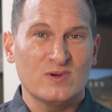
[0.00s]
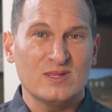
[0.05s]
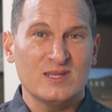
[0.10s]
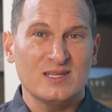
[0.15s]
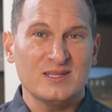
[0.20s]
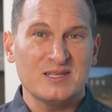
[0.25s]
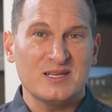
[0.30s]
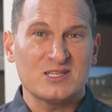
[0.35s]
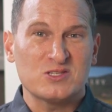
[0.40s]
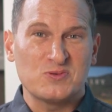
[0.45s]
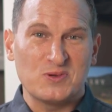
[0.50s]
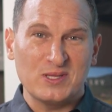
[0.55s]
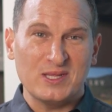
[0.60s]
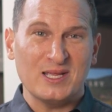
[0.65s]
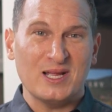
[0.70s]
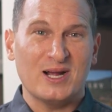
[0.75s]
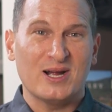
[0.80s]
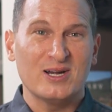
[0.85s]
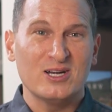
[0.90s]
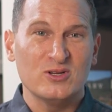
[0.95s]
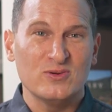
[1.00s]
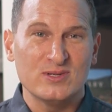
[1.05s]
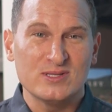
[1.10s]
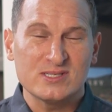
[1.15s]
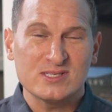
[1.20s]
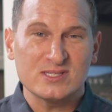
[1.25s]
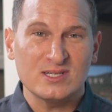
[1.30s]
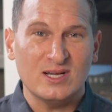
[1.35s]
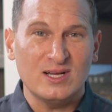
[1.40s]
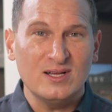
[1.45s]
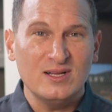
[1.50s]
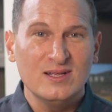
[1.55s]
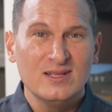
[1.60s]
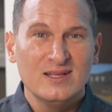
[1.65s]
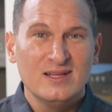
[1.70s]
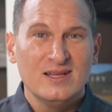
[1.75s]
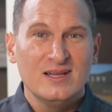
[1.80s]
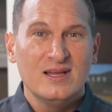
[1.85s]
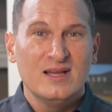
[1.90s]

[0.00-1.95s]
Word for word: We think that it's really hard to install.